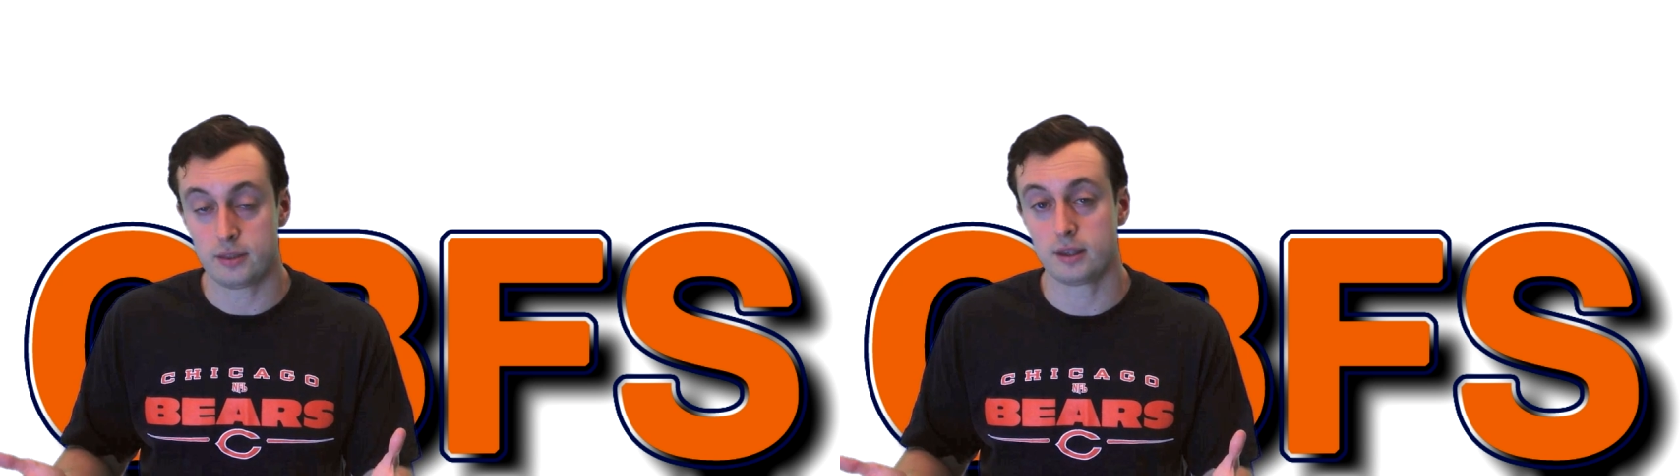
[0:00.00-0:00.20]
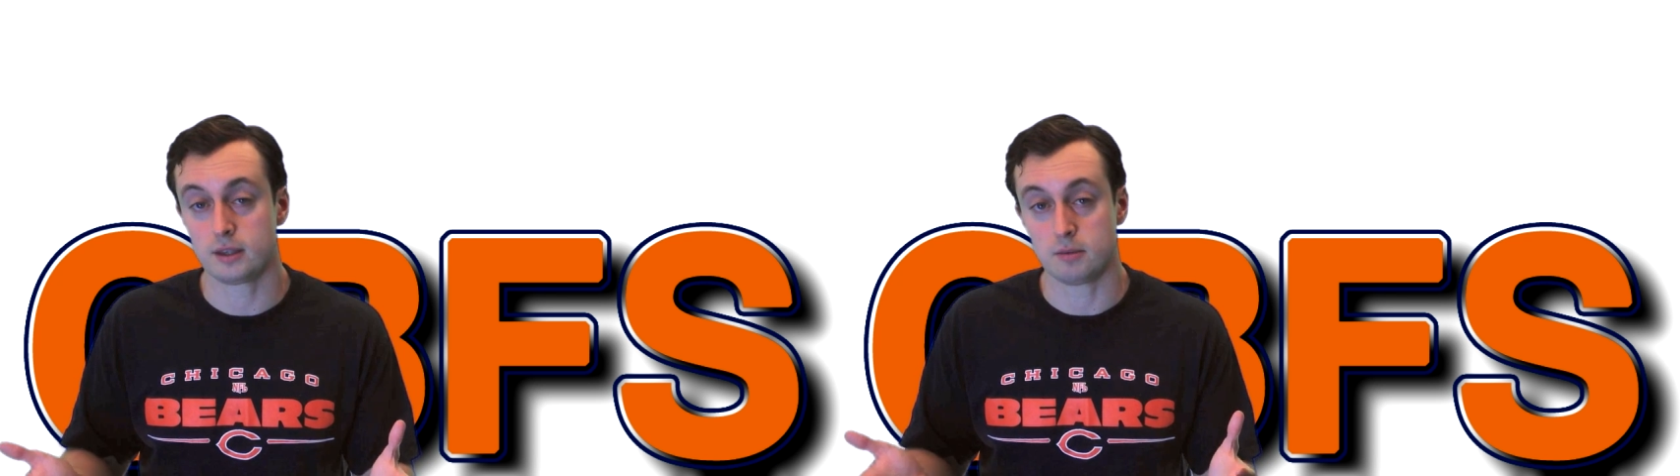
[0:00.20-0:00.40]

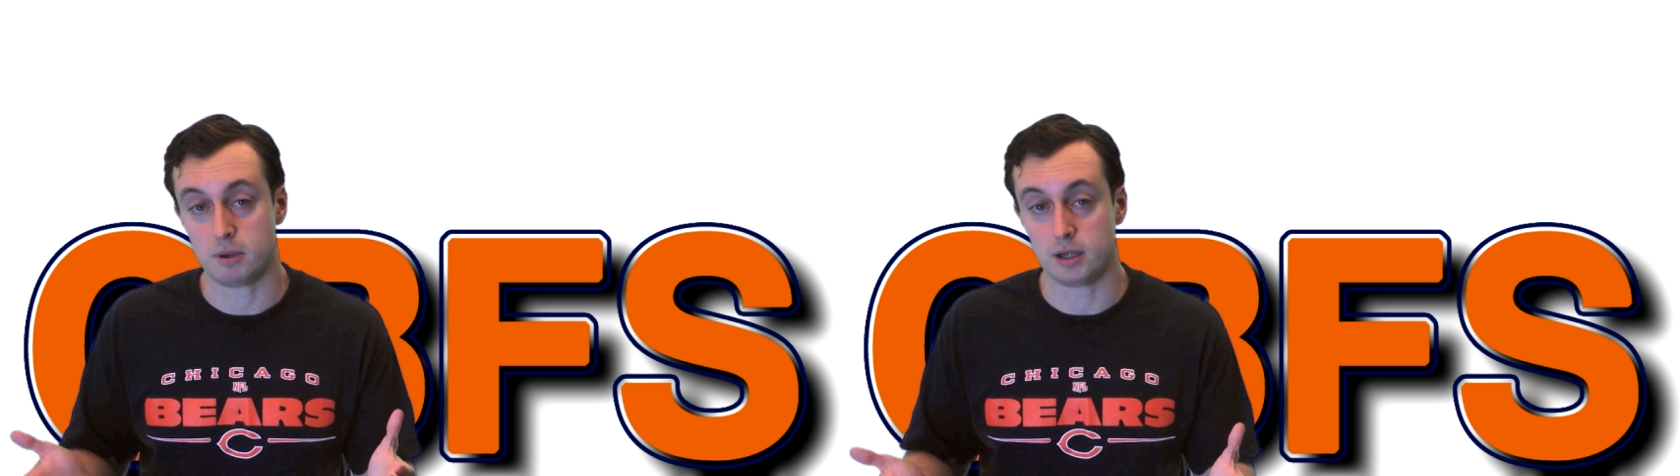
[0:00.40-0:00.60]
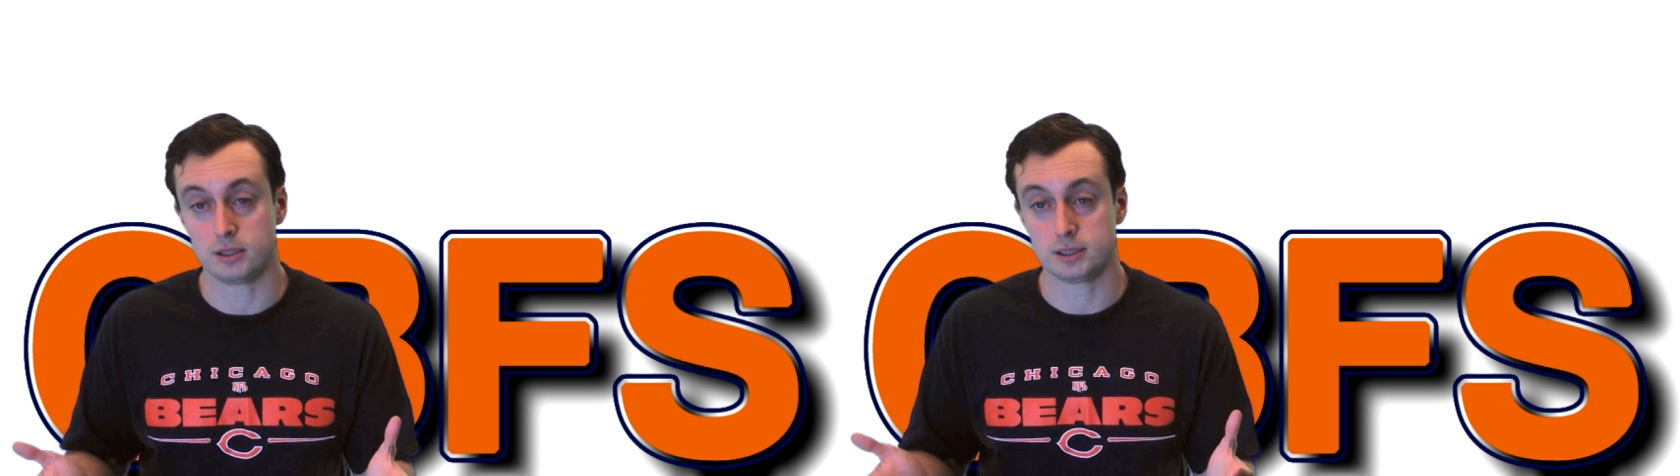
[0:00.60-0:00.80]
think that the
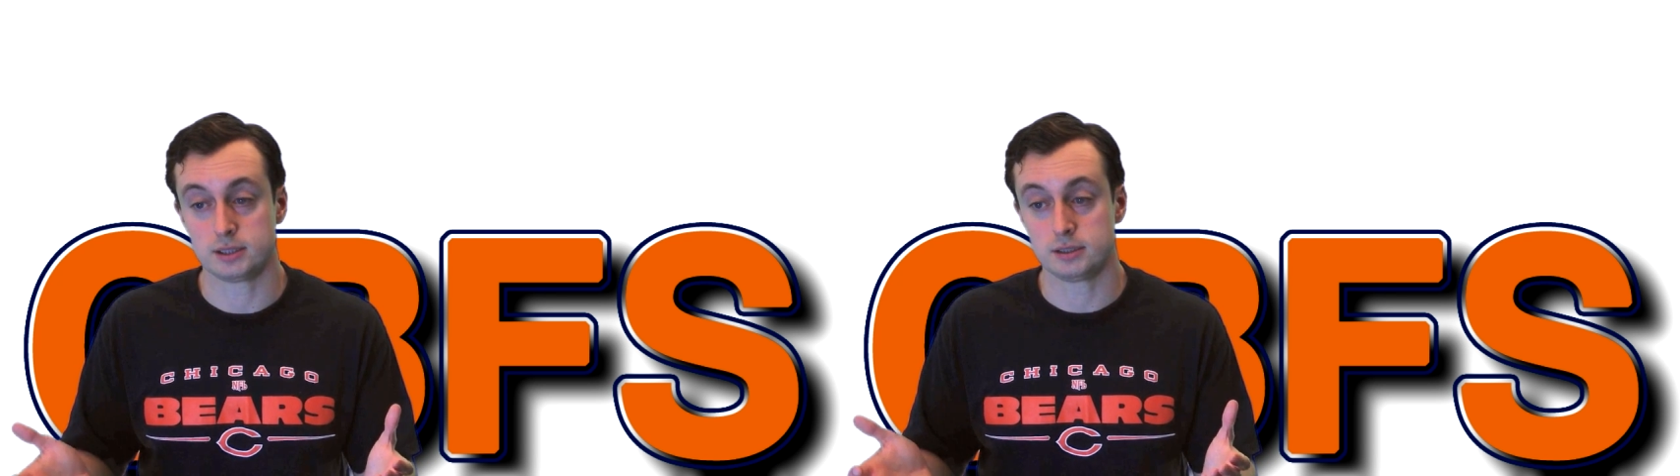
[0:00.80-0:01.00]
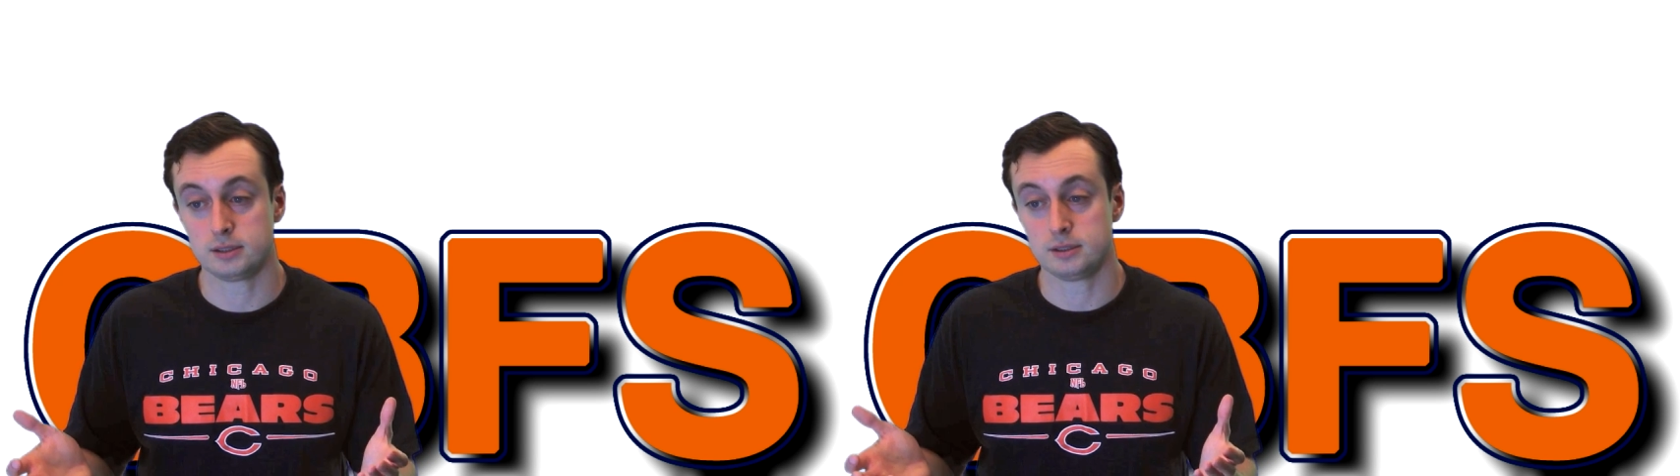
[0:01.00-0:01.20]

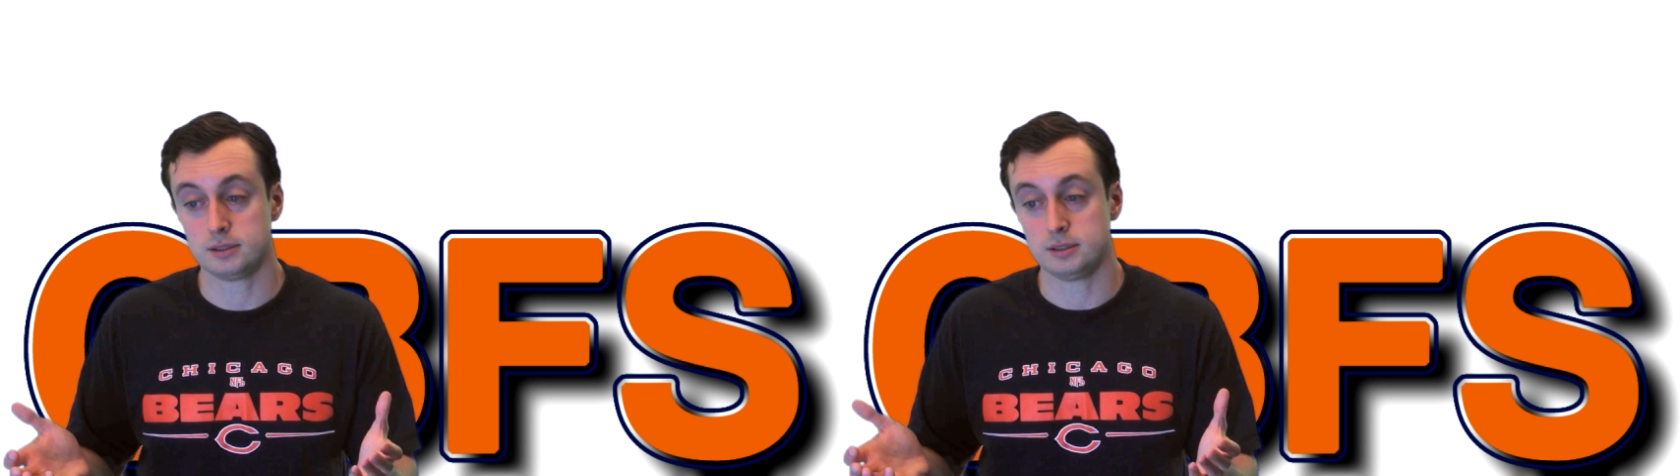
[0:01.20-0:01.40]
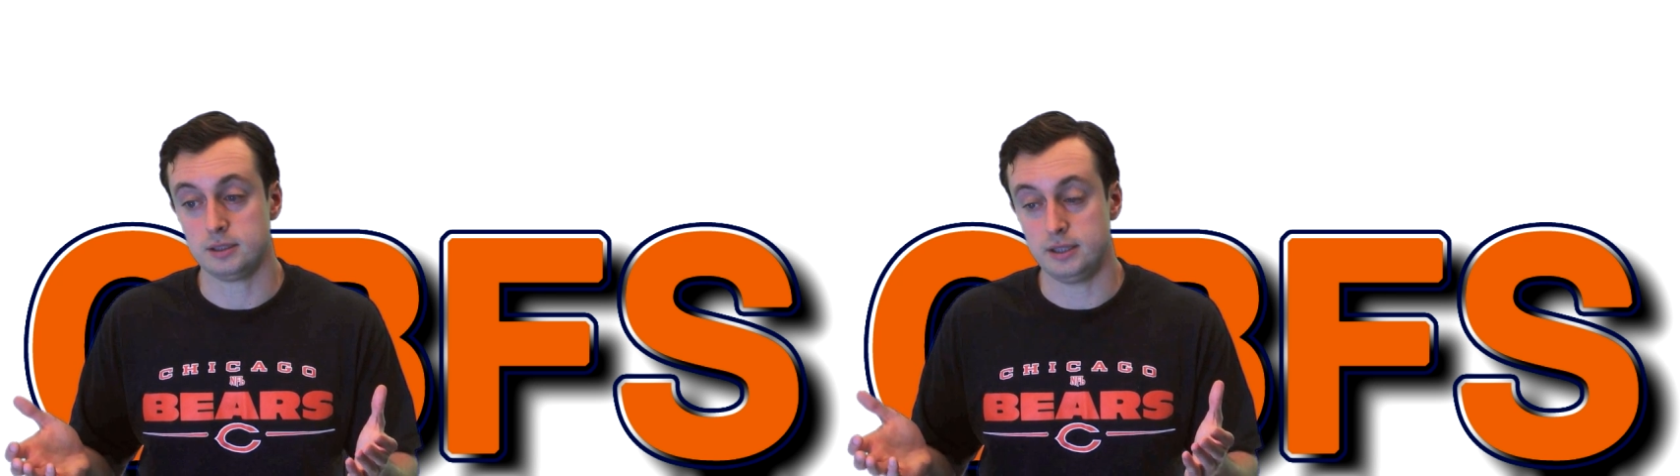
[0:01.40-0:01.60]
Bears
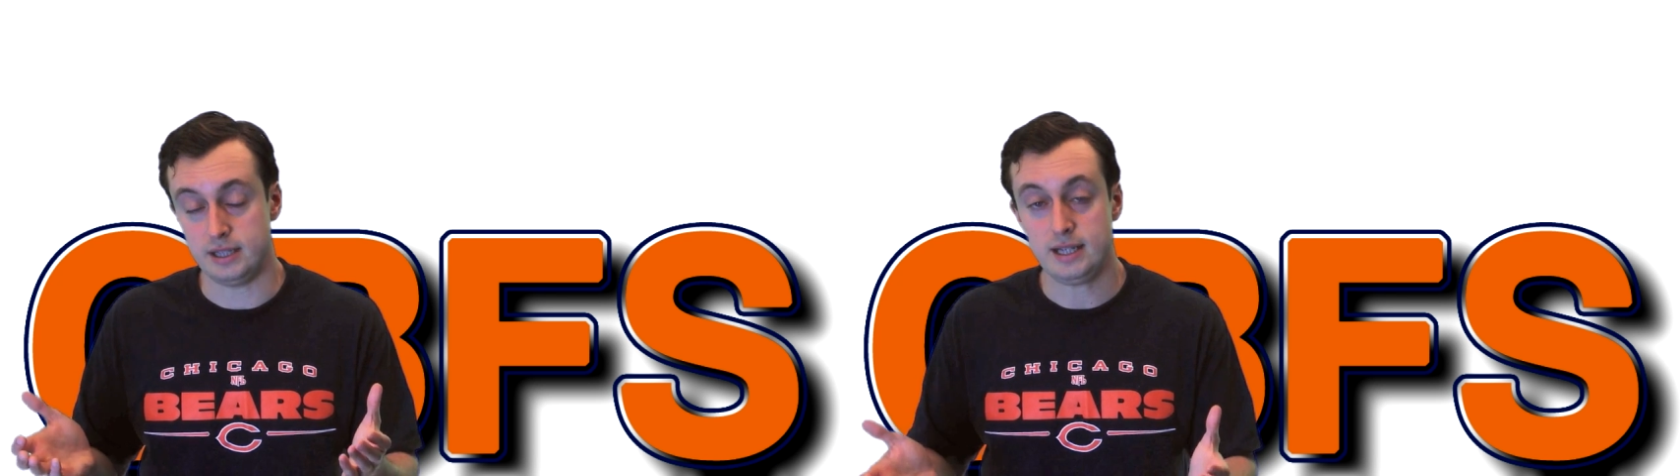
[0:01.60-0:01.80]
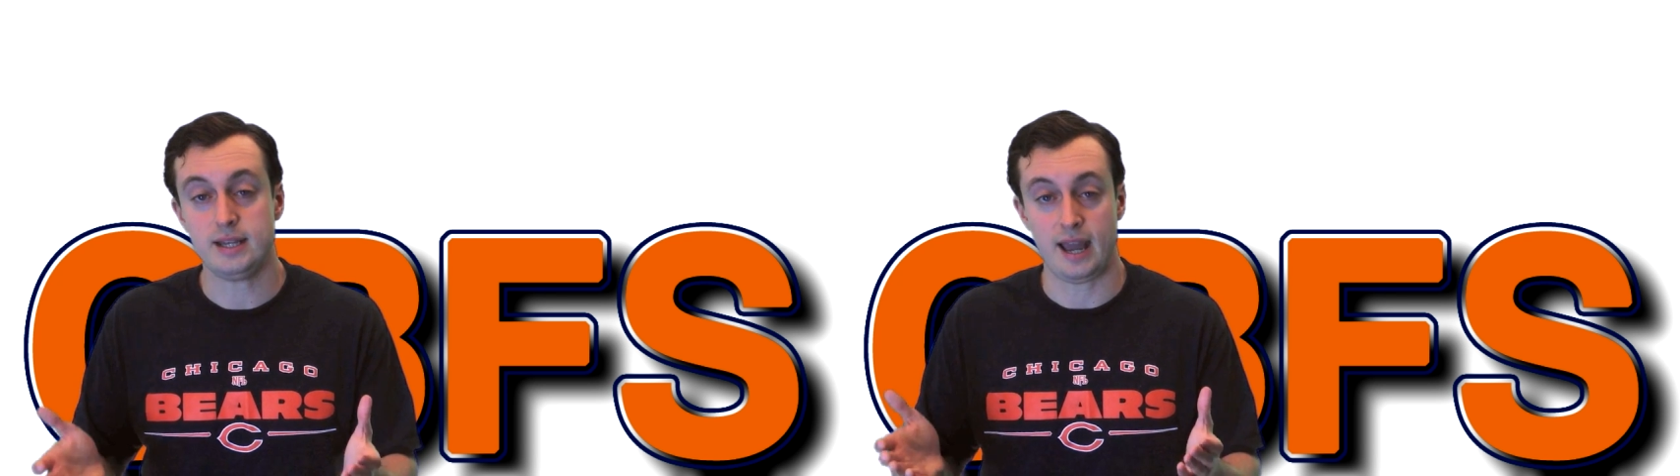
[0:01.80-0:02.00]

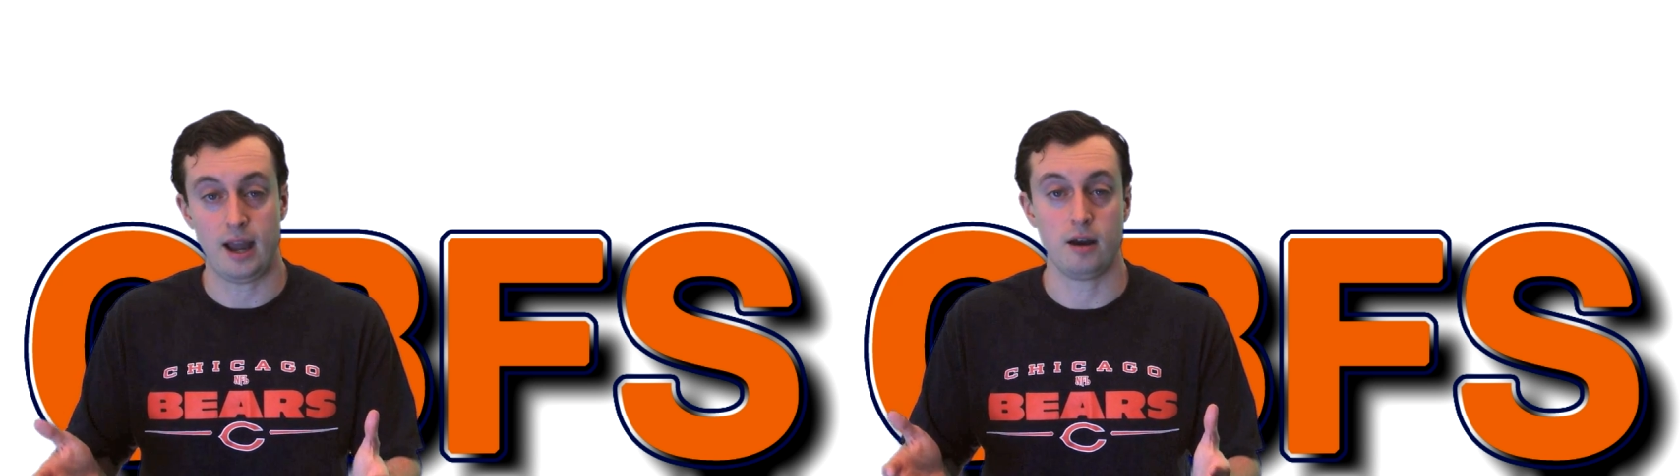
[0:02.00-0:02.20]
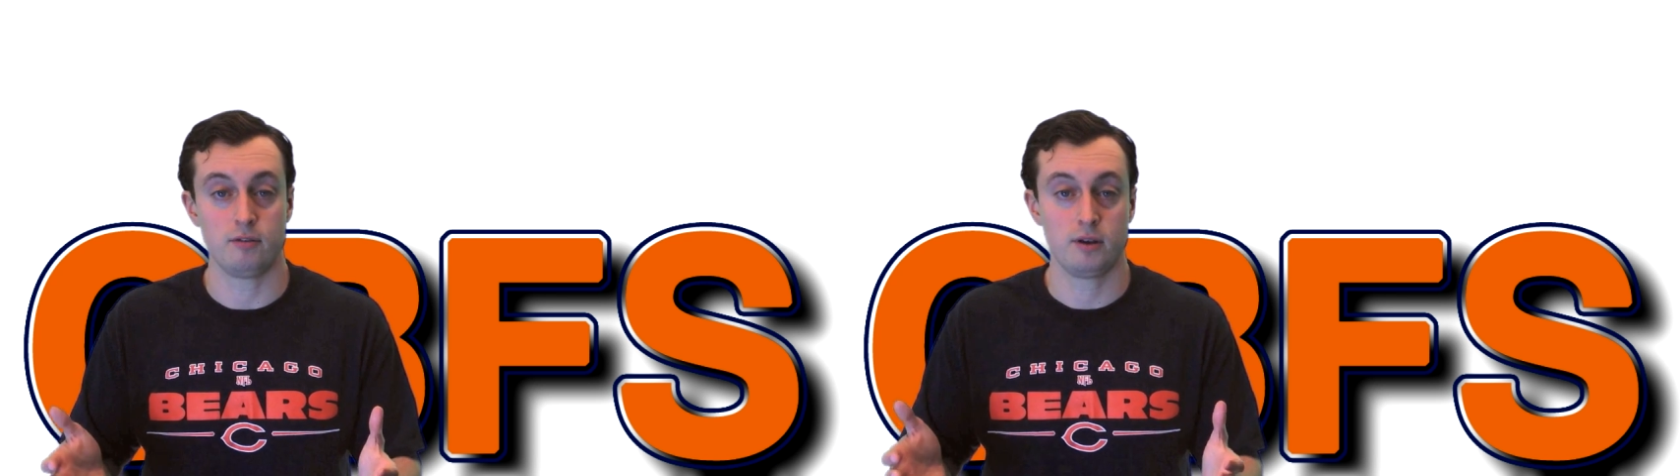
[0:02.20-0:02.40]
need to
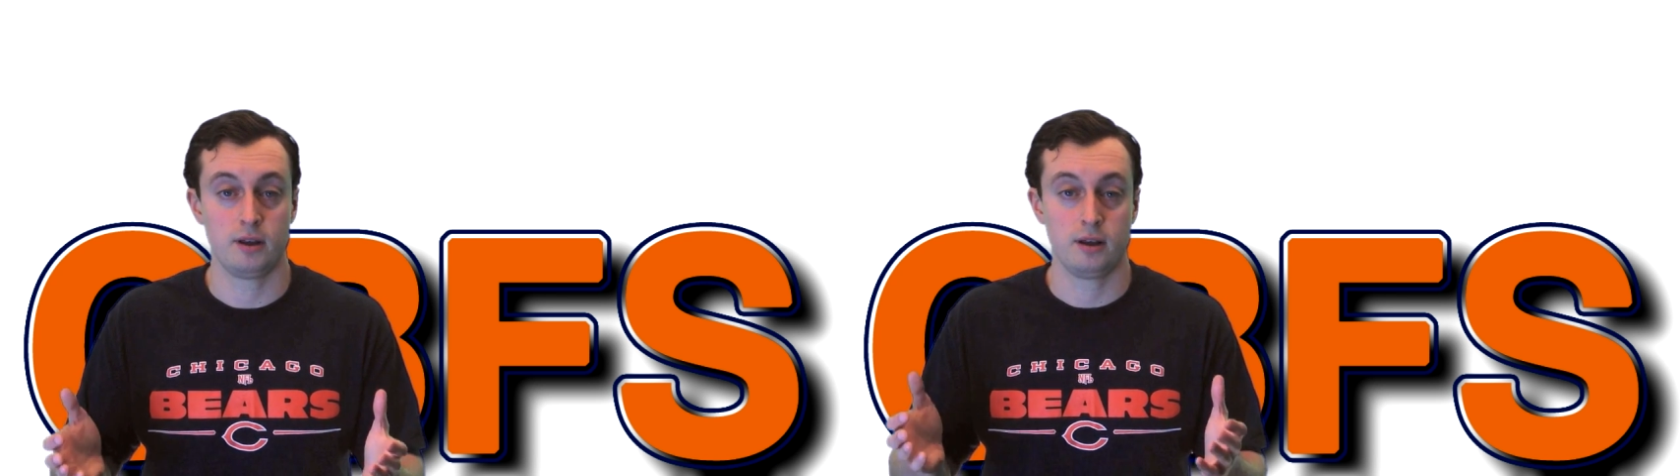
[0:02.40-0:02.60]
have